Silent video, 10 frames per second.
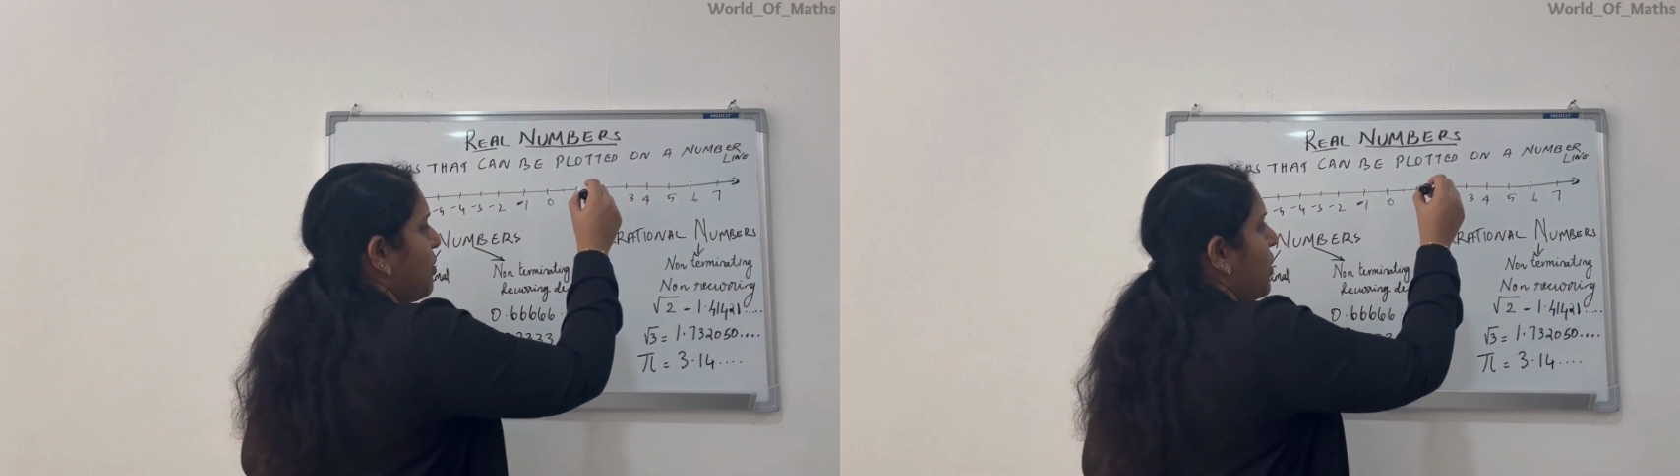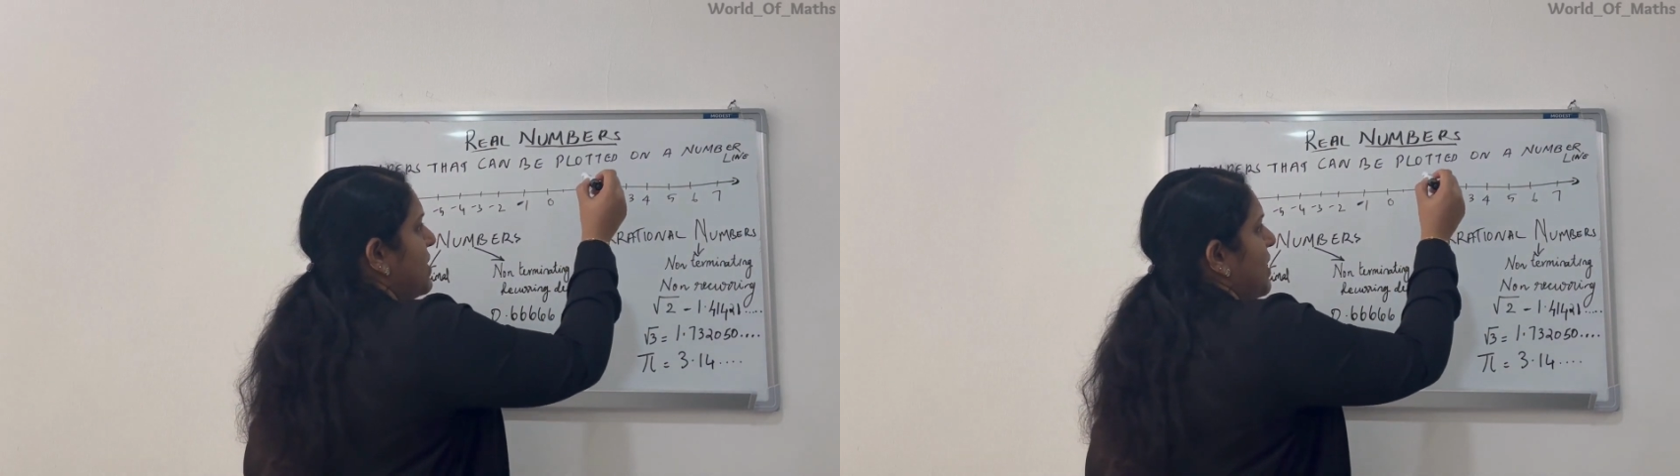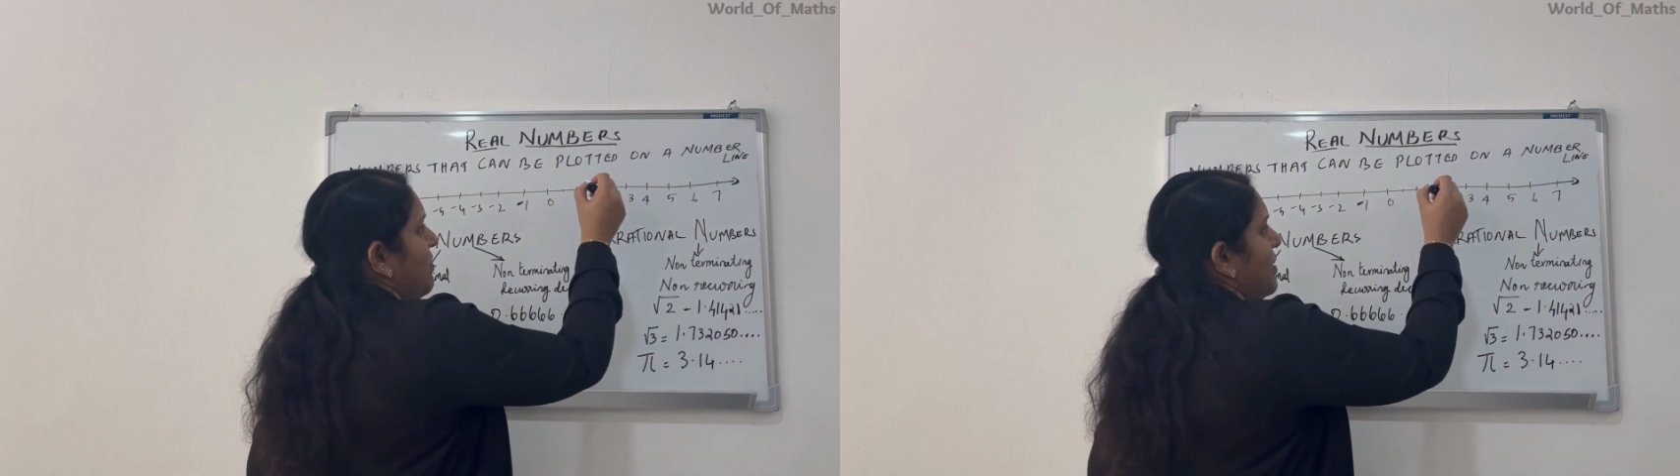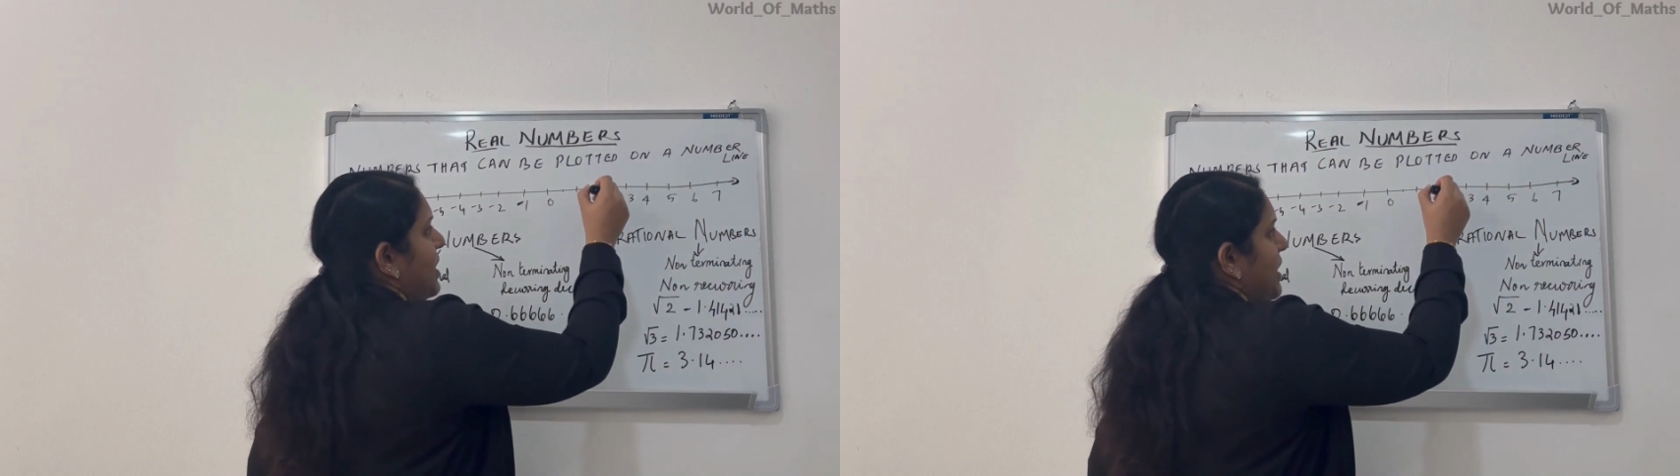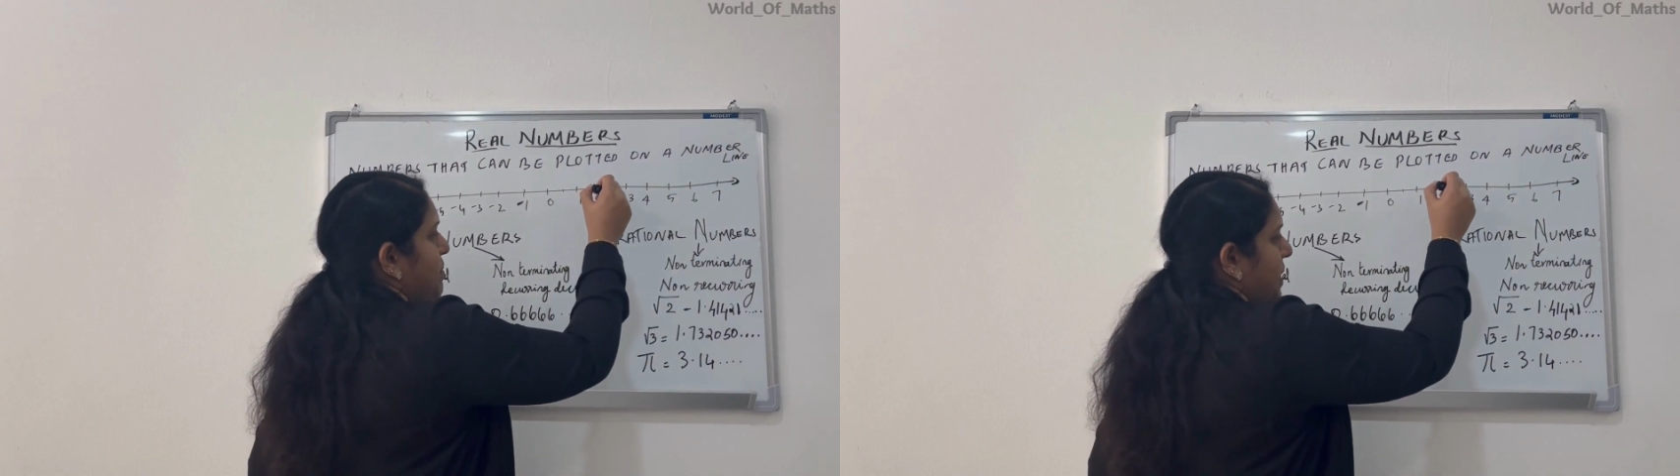plot
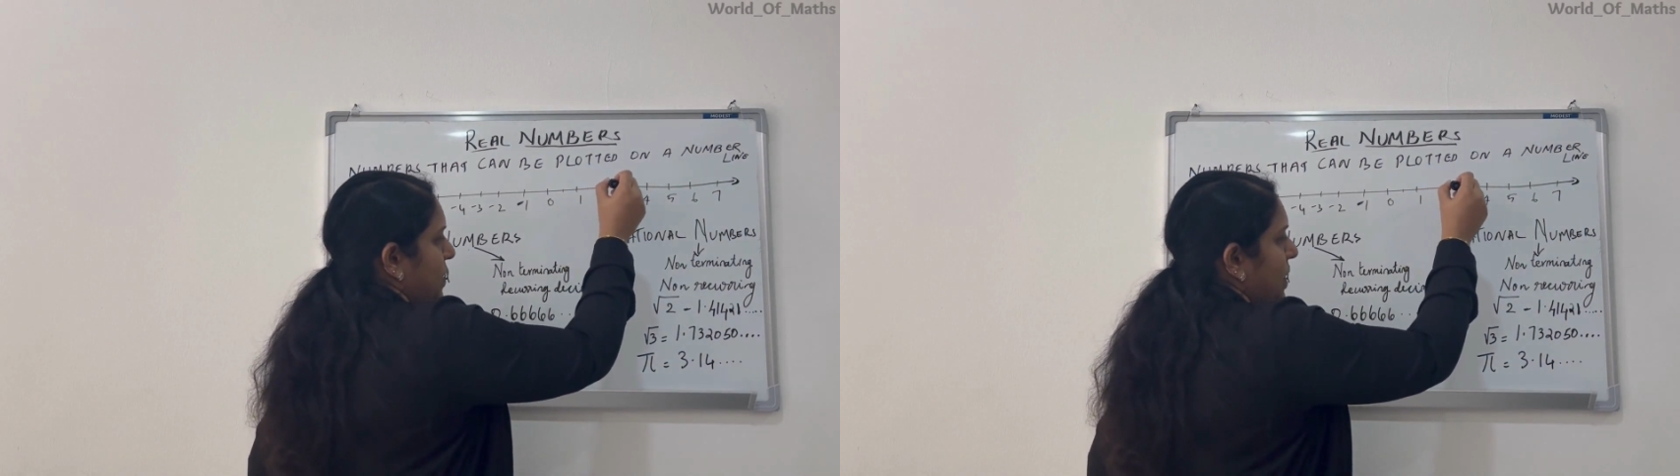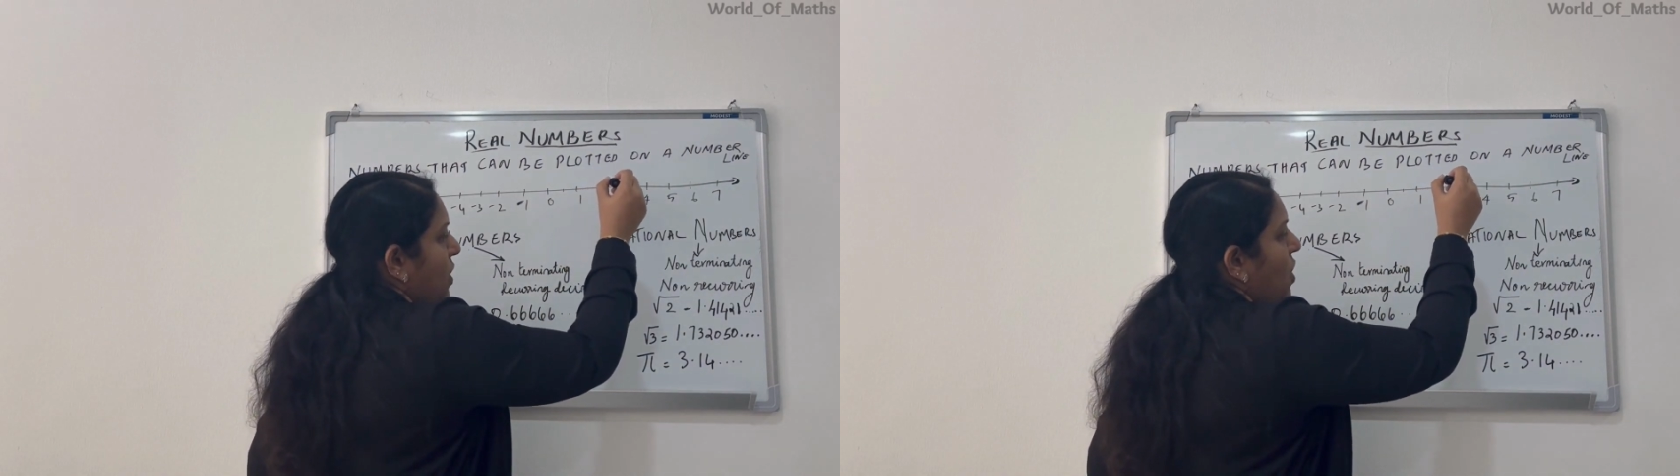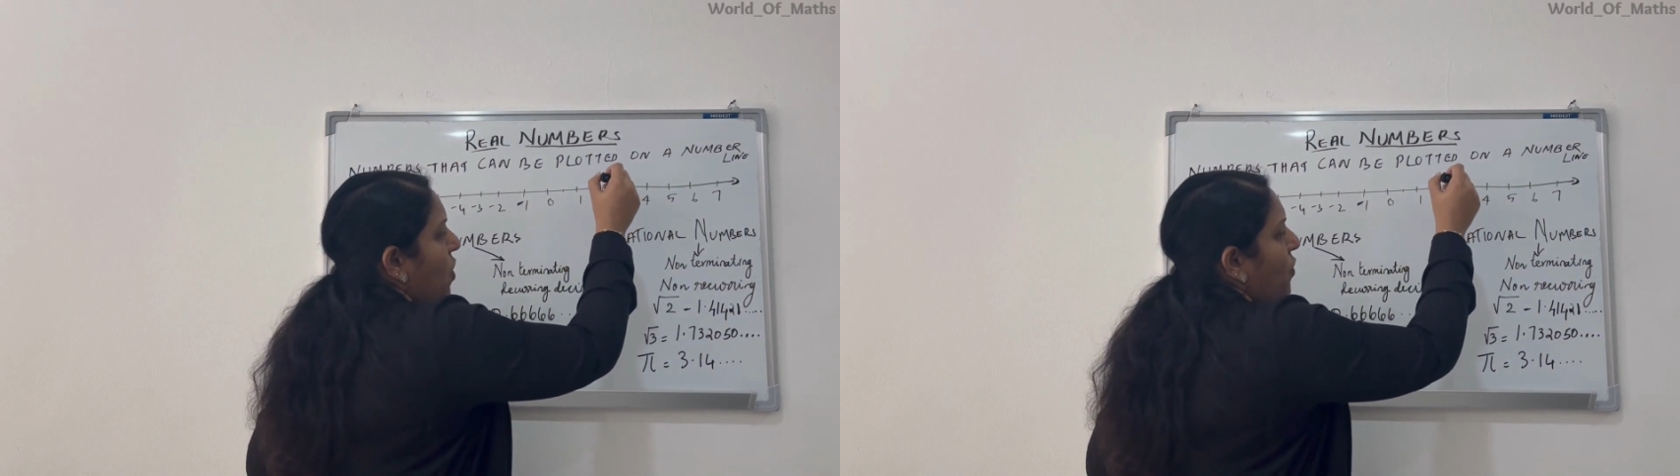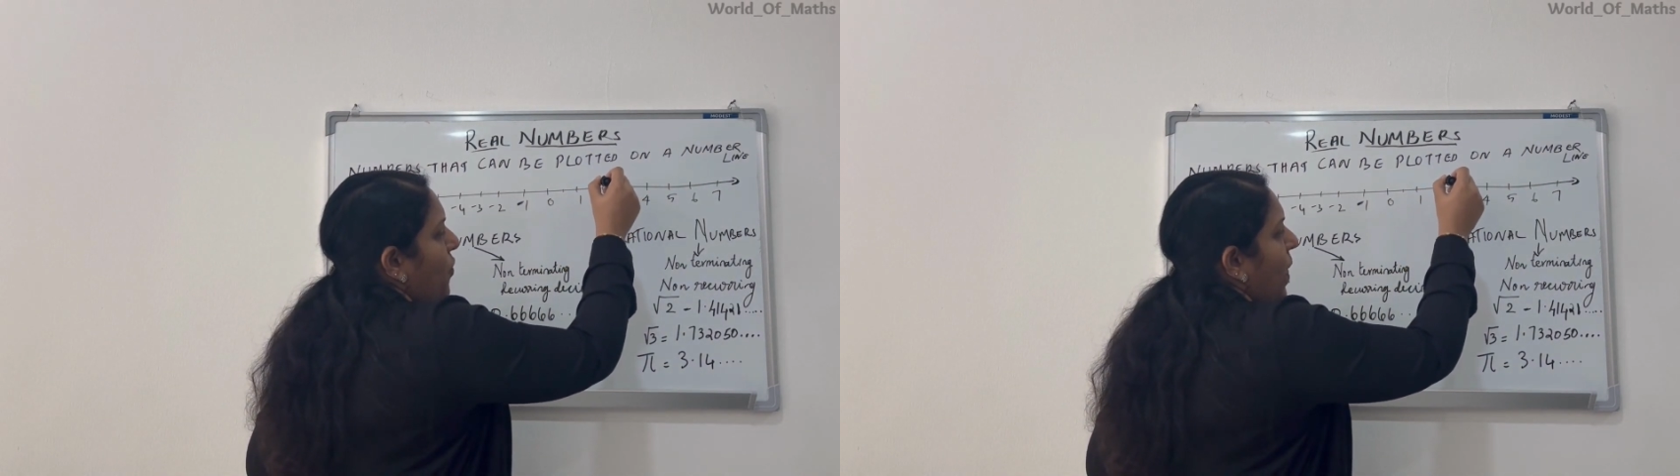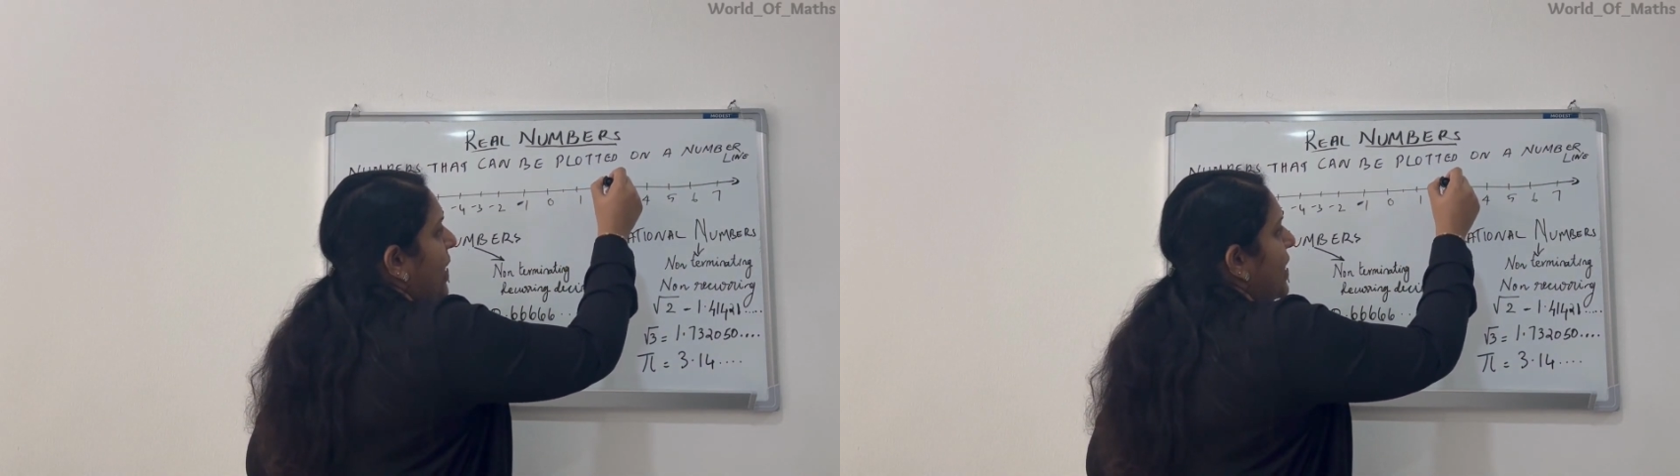somewhere in between
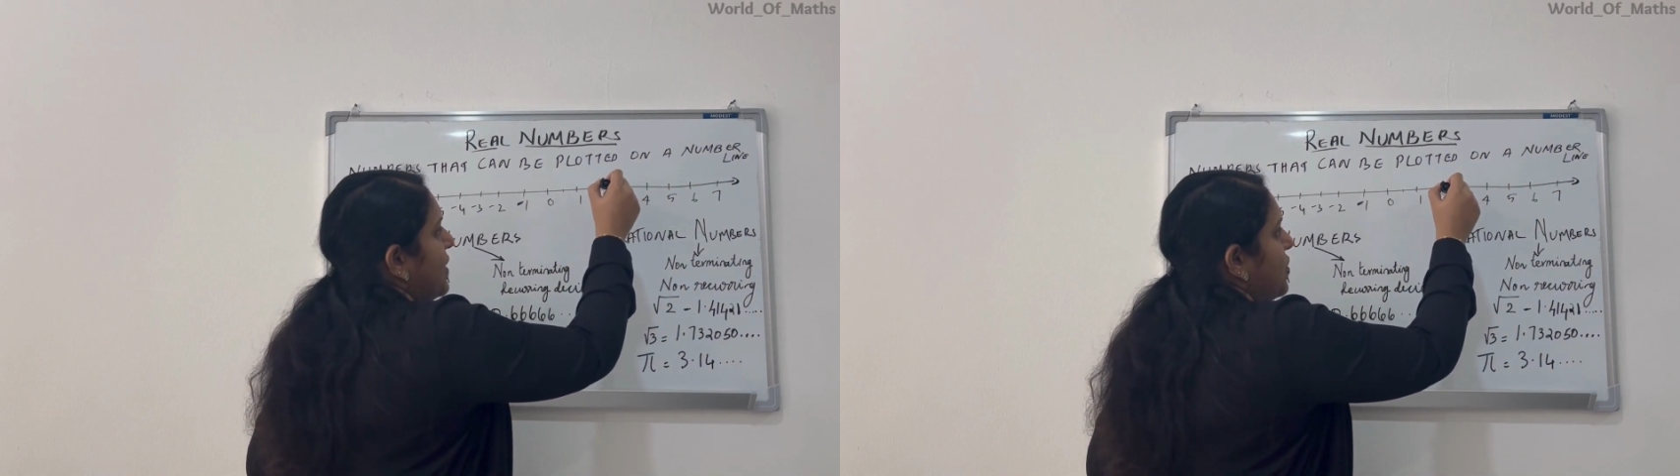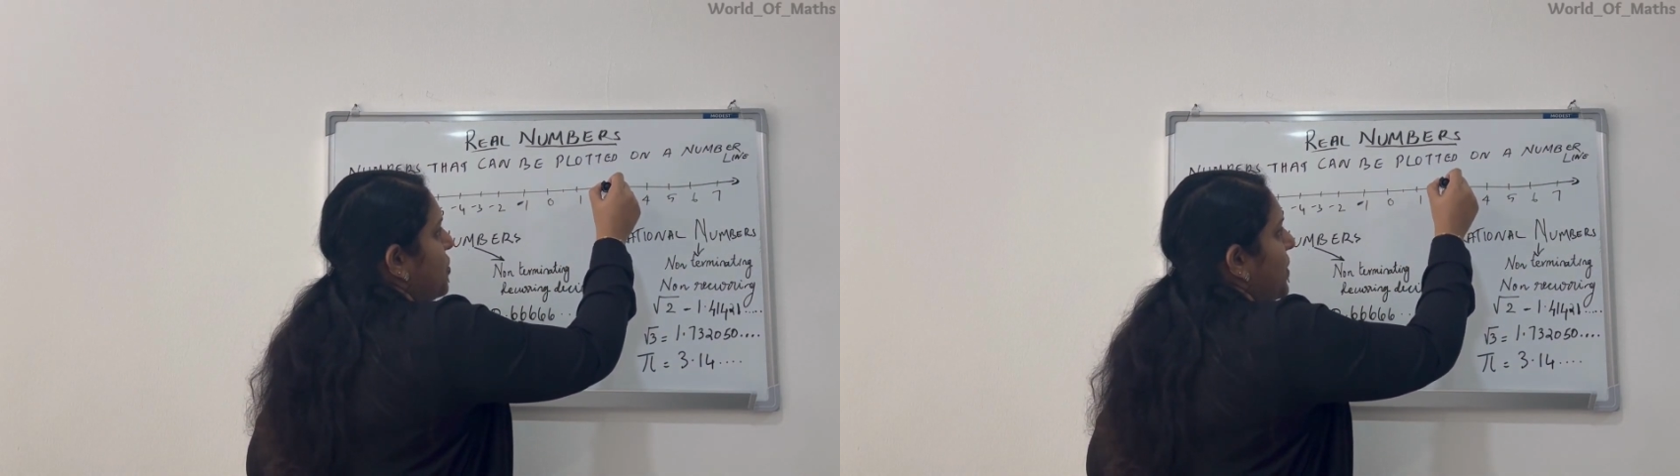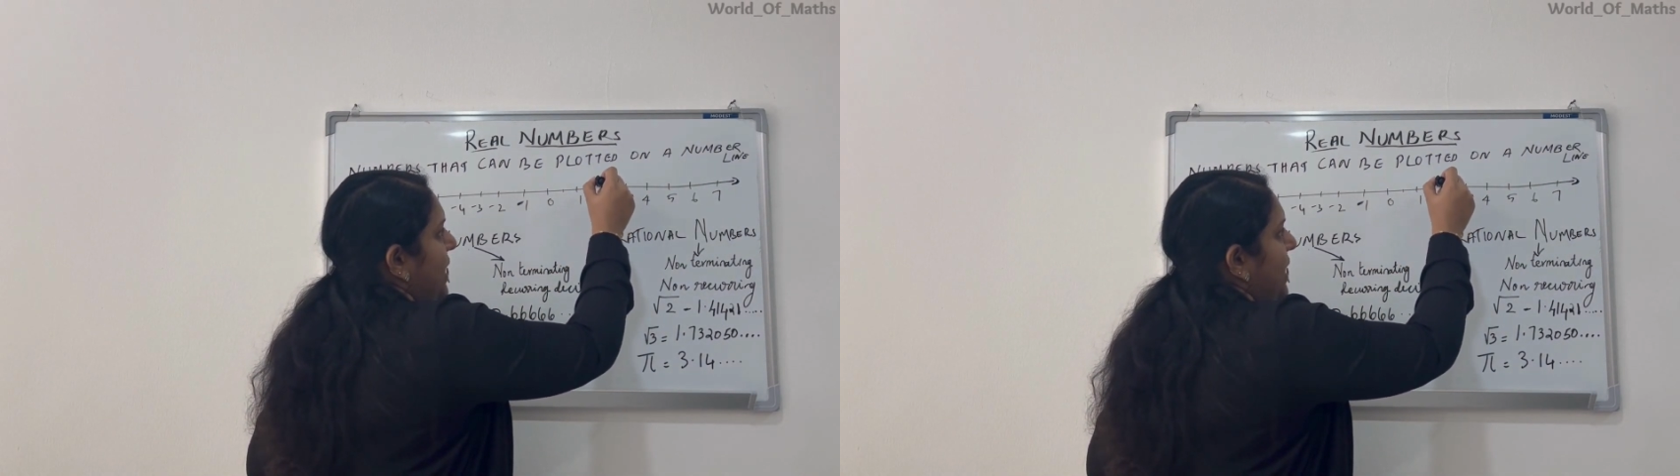1 and 2.